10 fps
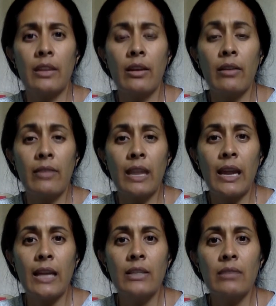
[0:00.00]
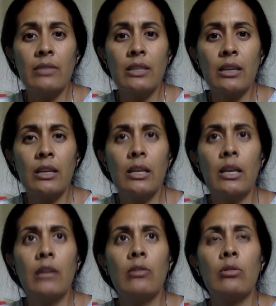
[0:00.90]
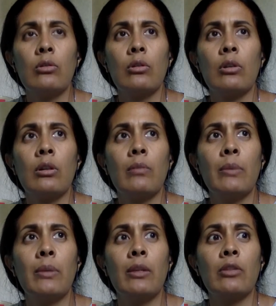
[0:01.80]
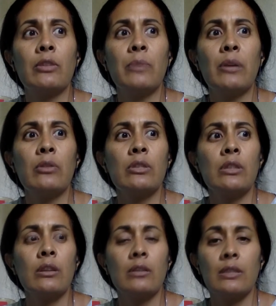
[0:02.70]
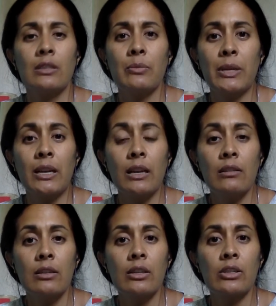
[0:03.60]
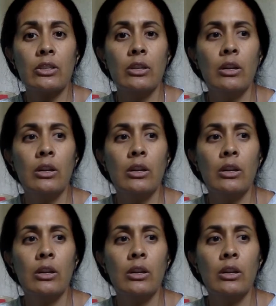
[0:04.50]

of the age of studying, or maybe their spouse doesn't speak English.